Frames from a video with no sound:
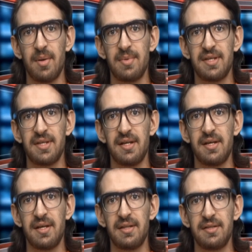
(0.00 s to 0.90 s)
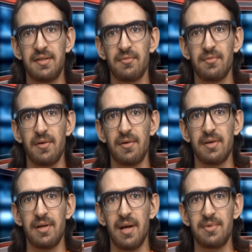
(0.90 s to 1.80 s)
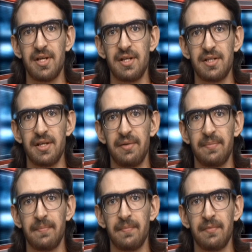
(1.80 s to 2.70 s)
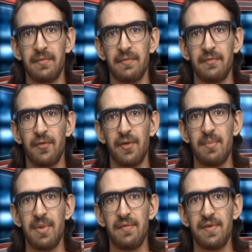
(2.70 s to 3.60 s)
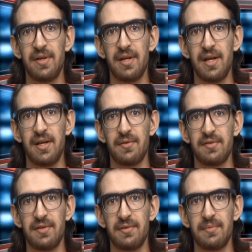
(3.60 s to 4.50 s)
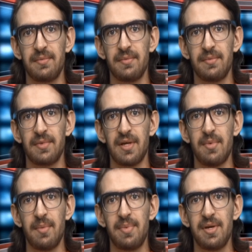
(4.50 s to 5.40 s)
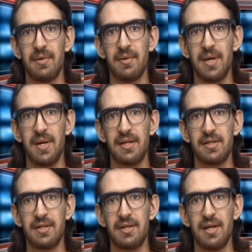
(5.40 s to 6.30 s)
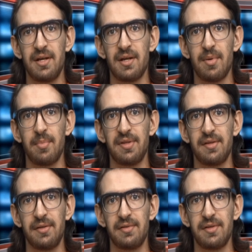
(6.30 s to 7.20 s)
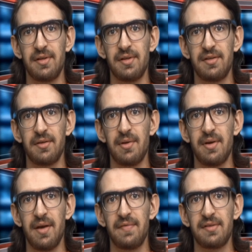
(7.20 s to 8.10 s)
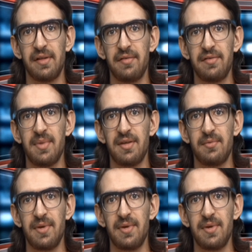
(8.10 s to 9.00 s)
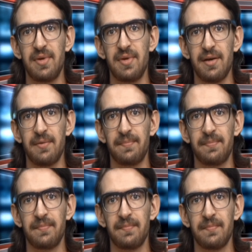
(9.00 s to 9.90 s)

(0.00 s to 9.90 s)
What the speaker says: Come up and say, "This is wrong, I'm changing it." For their benefit and yours too. Come up here, pay attention, and come up with a solution so we don't have this lousy mess we have right now.